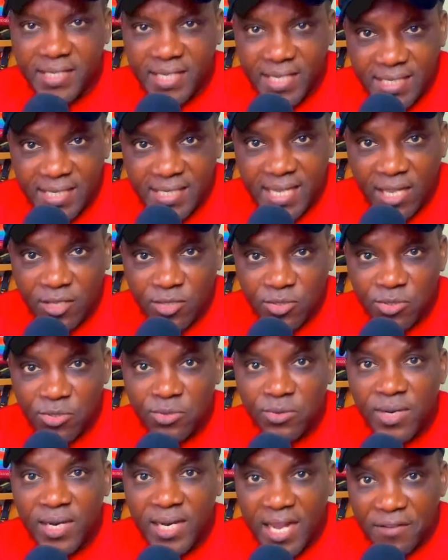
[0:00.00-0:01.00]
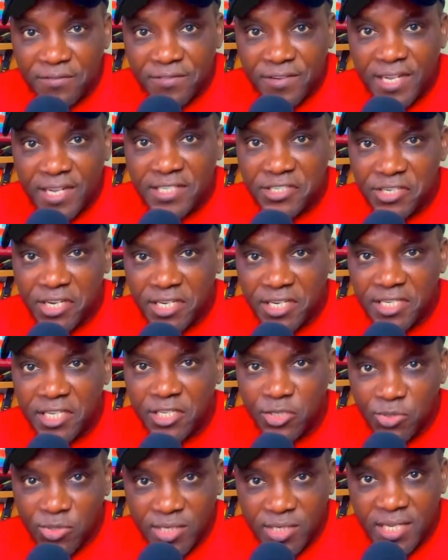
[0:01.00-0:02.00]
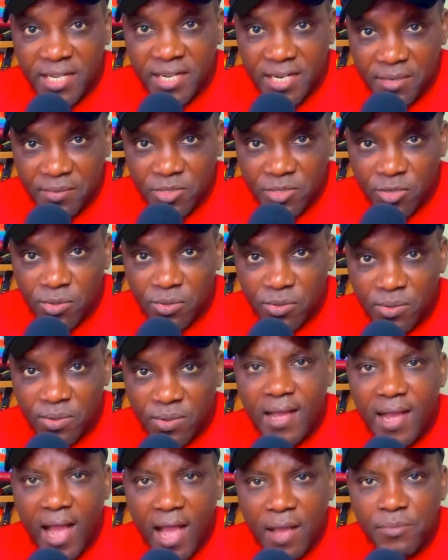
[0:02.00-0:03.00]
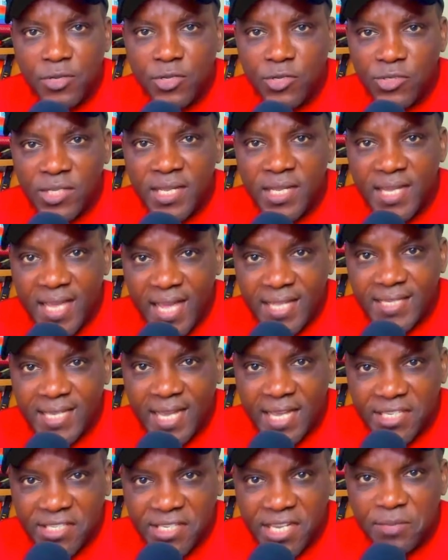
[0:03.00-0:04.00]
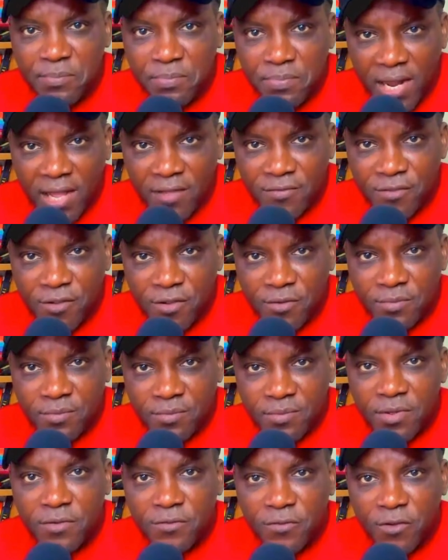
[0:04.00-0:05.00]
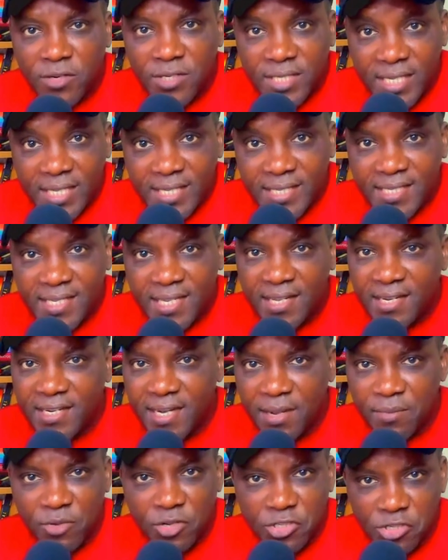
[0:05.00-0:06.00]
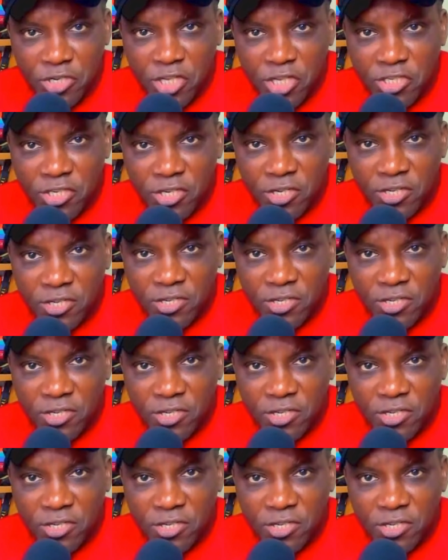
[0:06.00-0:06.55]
This is how to do leverage trading using crypto. I'll be using Gate Exchange platform for this demonstration.